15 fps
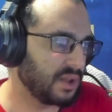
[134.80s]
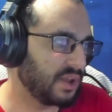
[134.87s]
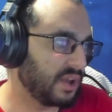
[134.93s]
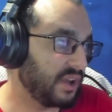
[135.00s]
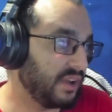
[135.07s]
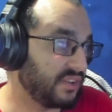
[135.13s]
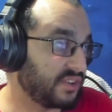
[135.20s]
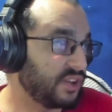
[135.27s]

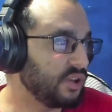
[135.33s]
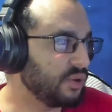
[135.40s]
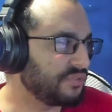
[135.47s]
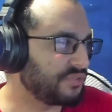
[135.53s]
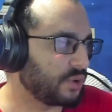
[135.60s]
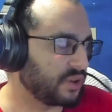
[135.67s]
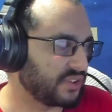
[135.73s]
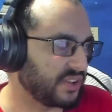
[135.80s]
it's a new
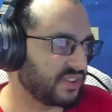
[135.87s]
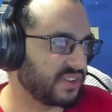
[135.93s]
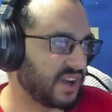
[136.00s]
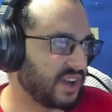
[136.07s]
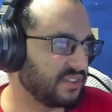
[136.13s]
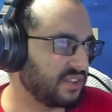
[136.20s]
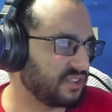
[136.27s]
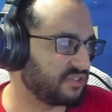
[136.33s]
force. It's
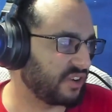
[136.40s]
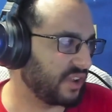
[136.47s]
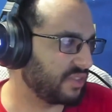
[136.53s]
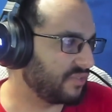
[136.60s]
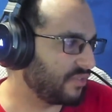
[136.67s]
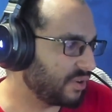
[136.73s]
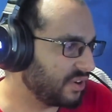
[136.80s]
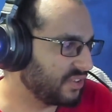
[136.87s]
not the strength
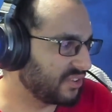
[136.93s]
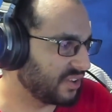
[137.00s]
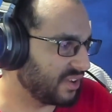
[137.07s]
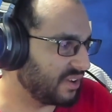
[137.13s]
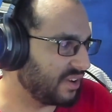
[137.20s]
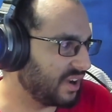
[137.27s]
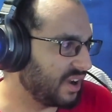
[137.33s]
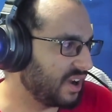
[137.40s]
force,
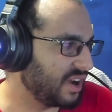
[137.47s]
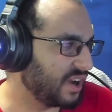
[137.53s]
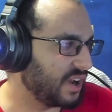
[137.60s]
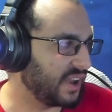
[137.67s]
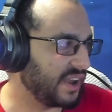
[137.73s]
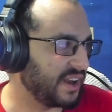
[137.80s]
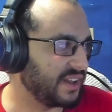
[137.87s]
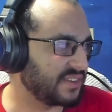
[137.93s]

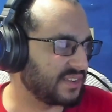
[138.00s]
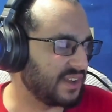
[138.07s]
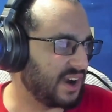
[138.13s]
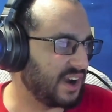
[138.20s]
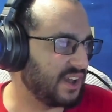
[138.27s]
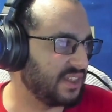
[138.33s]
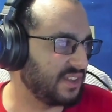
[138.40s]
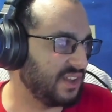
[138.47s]
and it's
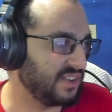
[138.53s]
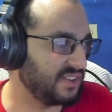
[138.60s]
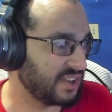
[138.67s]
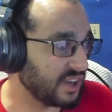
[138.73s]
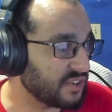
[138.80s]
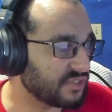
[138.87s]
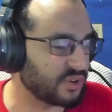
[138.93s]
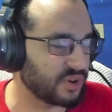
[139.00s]
not the
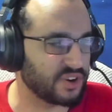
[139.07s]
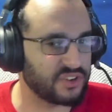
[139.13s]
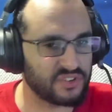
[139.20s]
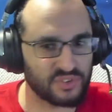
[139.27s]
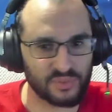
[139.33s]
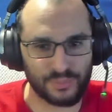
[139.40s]
sage force.